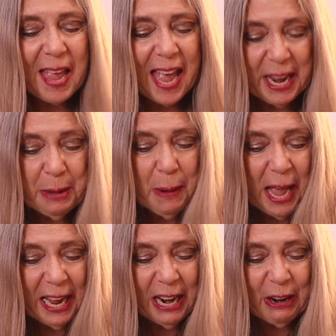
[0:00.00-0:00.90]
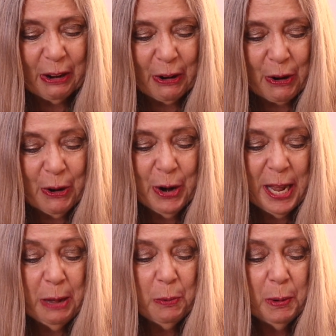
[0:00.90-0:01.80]
Anyway,
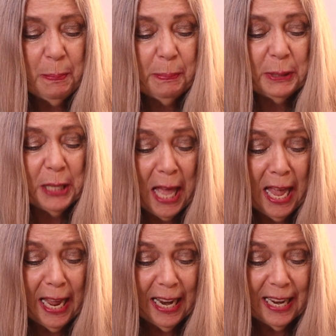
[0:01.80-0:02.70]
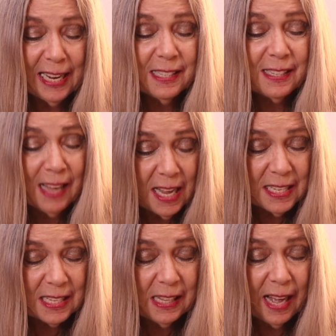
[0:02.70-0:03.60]
Ernie would play in
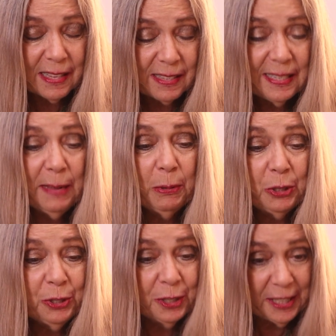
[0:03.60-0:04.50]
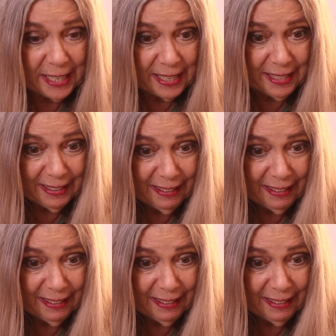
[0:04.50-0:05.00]
science class Nibelungenlied.